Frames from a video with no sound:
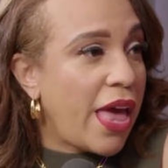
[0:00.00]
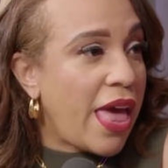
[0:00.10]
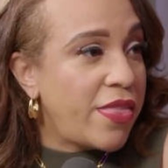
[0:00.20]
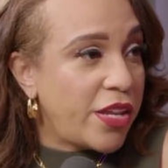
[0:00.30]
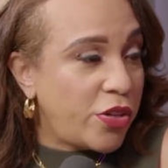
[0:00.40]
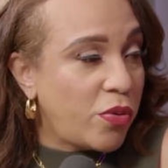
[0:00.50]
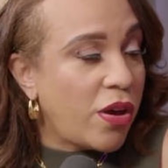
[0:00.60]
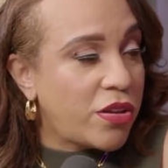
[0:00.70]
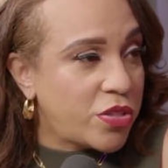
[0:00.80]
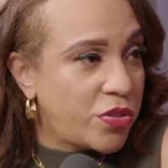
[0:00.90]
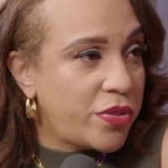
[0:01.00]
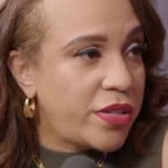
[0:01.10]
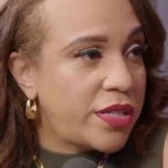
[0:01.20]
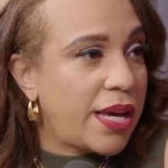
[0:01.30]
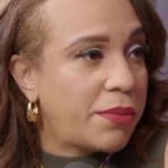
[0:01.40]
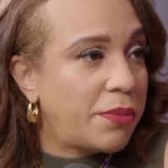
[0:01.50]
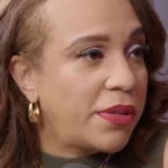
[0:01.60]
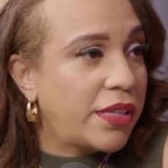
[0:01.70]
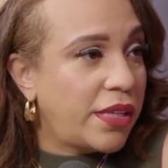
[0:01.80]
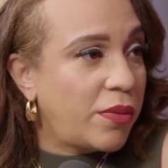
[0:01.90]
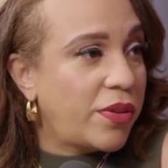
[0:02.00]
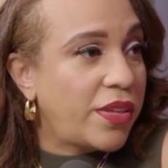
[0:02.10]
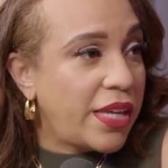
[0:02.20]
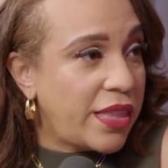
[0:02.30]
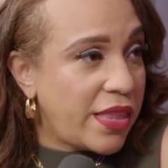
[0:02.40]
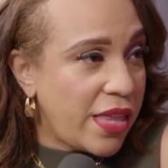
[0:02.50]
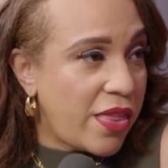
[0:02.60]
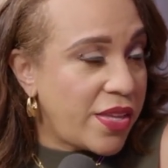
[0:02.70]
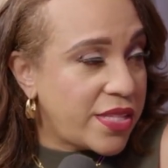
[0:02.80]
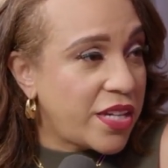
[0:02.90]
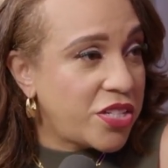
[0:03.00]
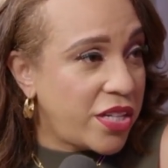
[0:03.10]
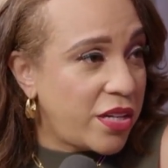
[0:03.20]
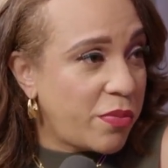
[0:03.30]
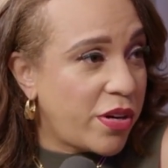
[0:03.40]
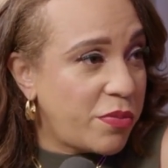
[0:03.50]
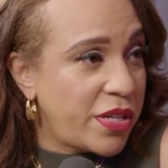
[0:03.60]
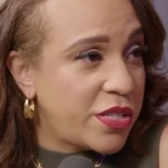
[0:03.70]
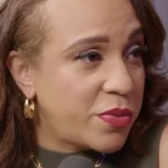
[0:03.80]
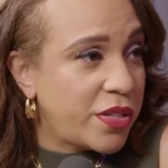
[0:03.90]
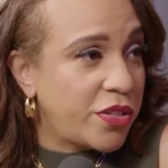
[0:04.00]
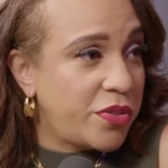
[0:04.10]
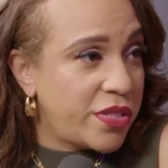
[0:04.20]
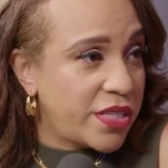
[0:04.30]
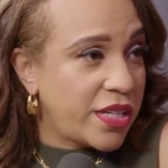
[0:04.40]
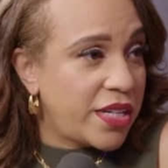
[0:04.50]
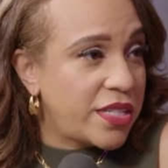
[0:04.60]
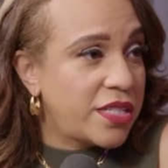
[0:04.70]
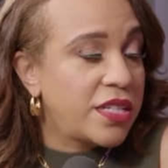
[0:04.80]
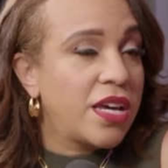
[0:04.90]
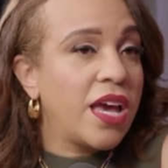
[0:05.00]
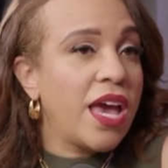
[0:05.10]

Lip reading: and then you also do the adaptability within the Section 8 apartment as well, you discussed.